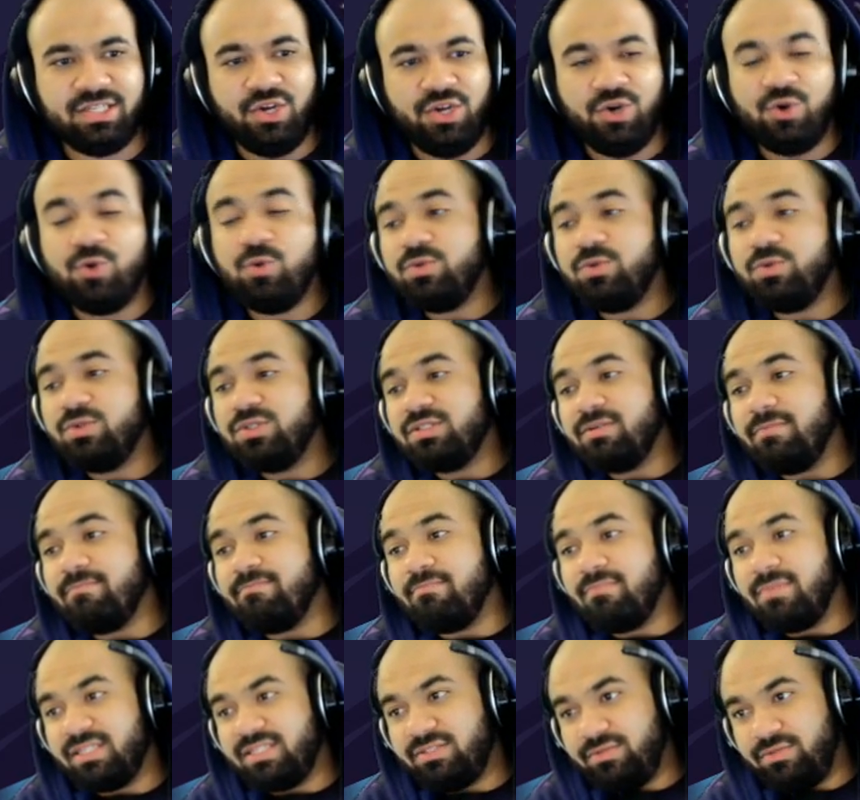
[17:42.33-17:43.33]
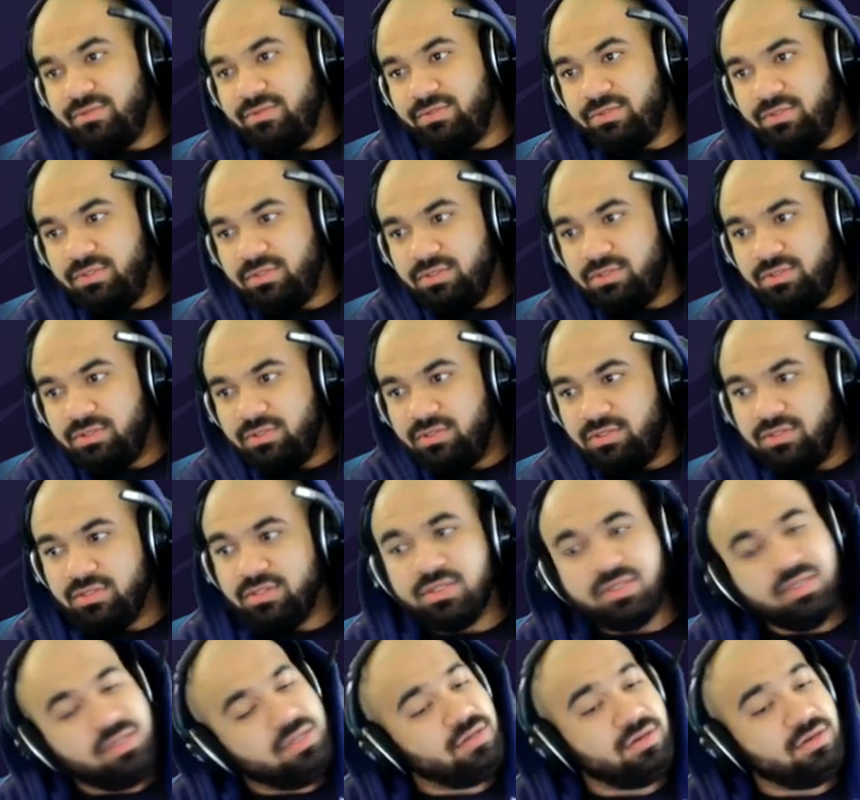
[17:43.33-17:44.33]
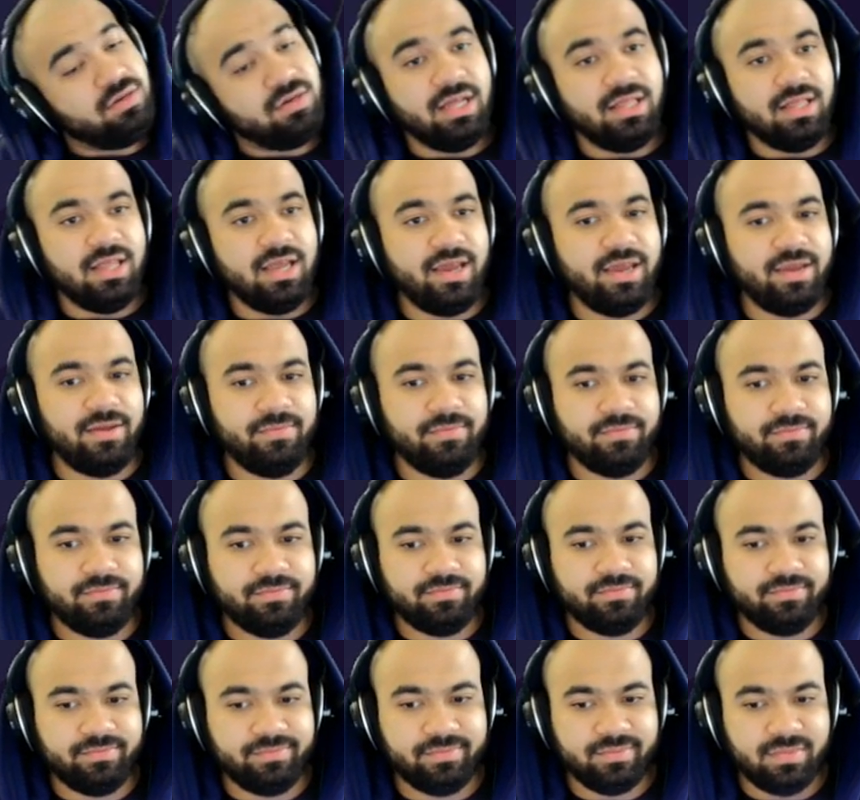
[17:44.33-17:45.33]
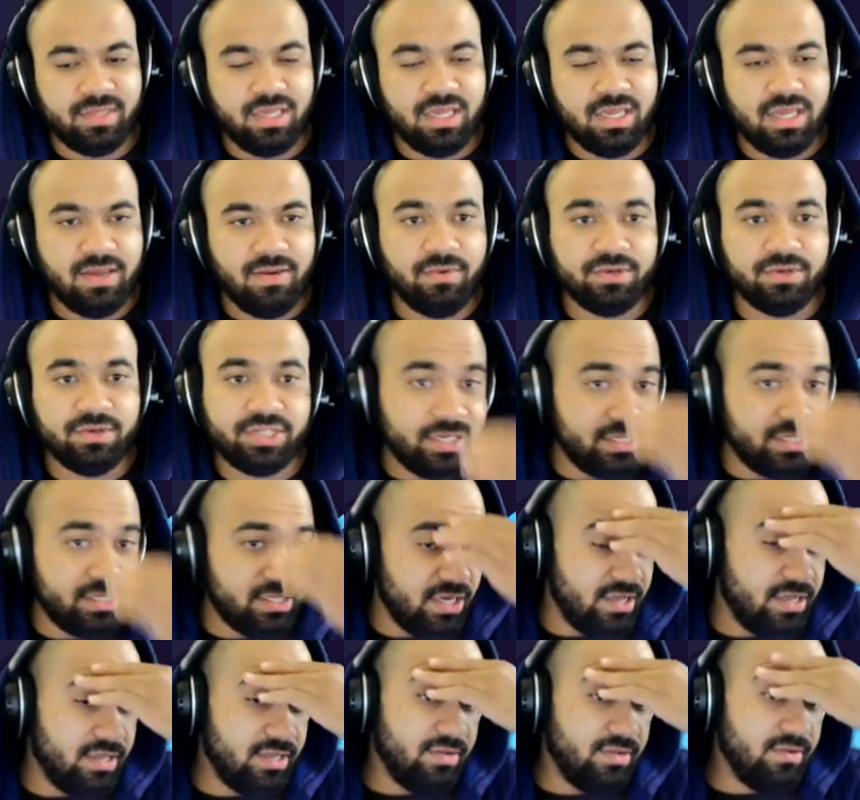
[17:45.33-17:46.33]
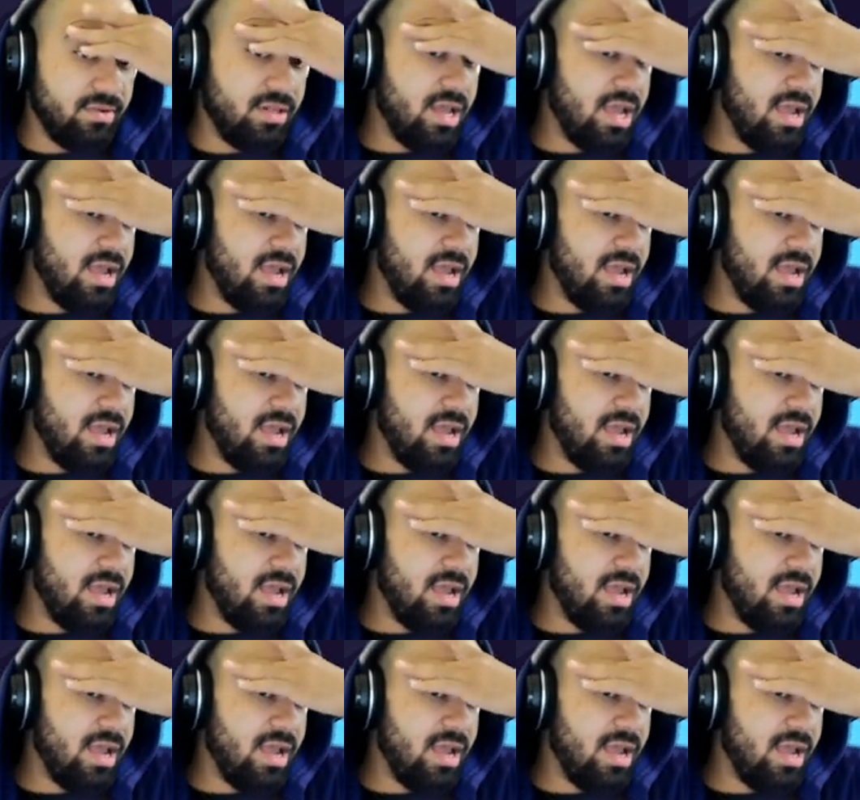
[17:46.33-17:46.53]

It tones muscle. They're not lying. Wish I could tell you that they're